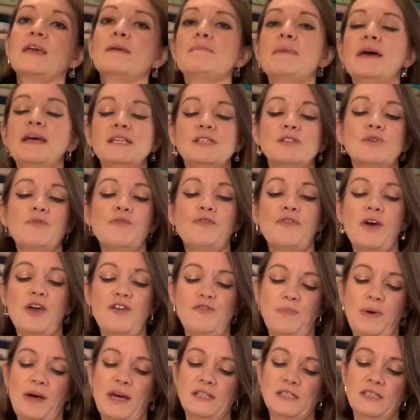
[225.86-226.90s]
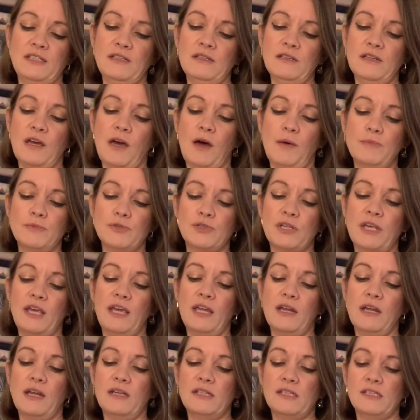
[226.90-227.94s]
Maison Fauve pattern comes
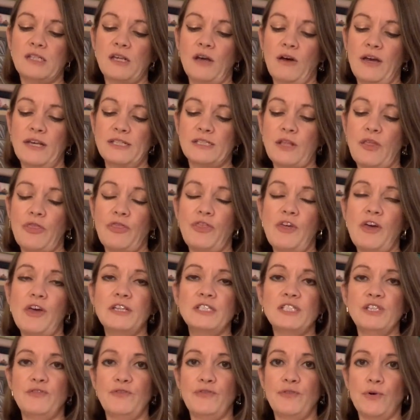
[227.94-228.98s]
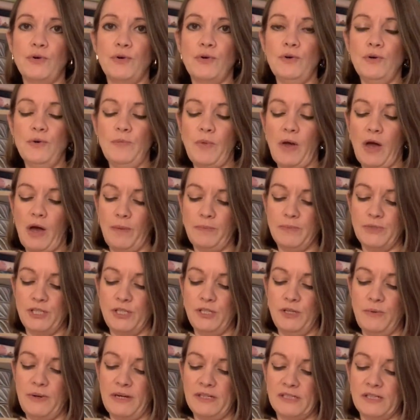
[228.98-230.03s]
in a size 34 up
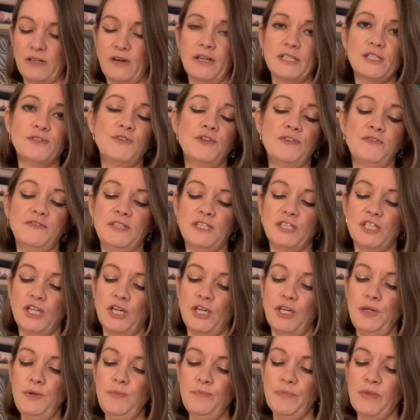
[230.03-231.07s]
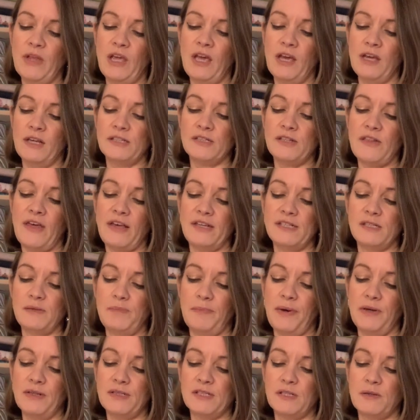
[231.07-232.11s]
to a size 52, so that is a
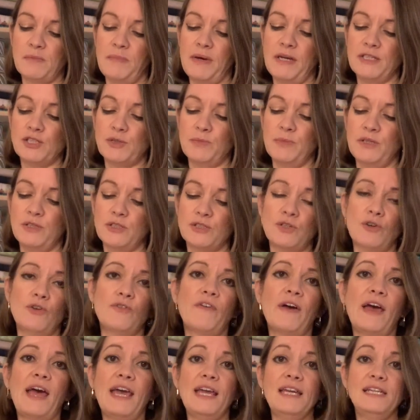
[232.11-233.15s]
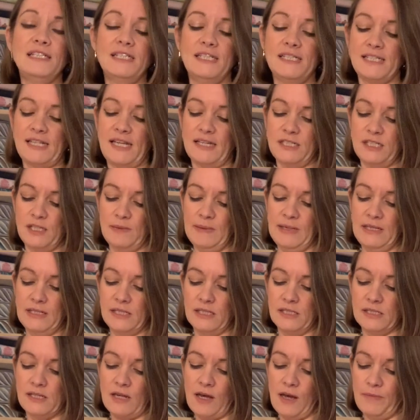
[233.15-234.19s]
bust measurement of 80
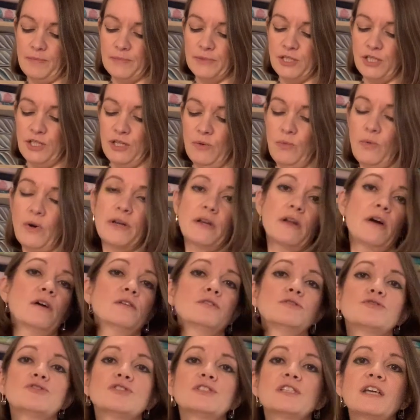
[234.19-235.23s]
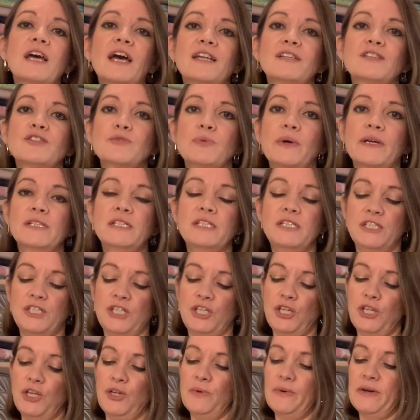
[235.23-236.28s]
centimetres up to
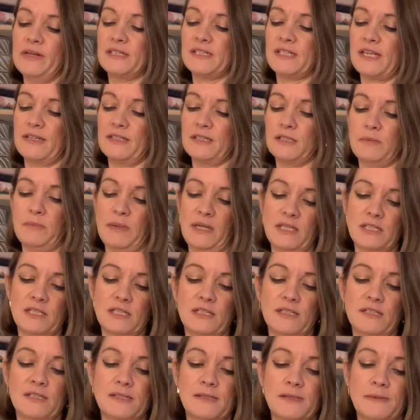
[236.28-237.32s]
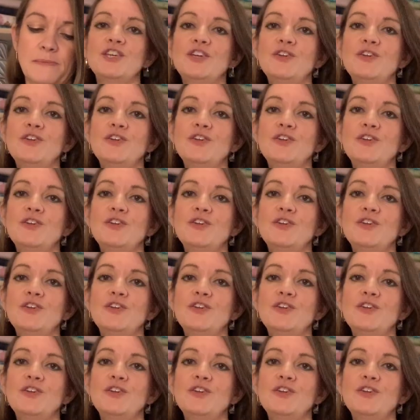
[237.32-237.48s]
122 centimetres.